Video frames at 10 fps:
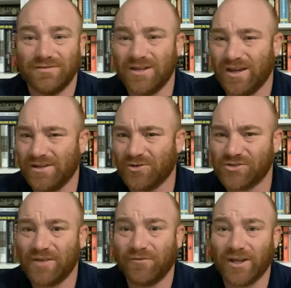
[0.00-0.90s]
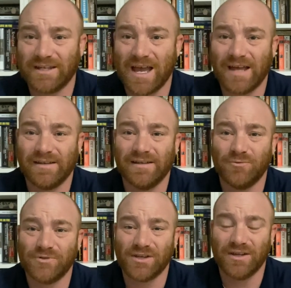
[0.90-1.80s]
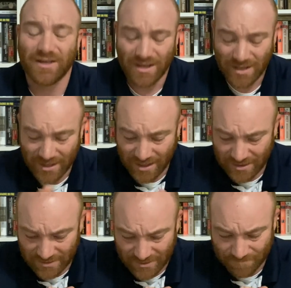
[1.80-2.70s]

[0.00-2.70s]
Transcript: you know, stuff like that. And it was a, it,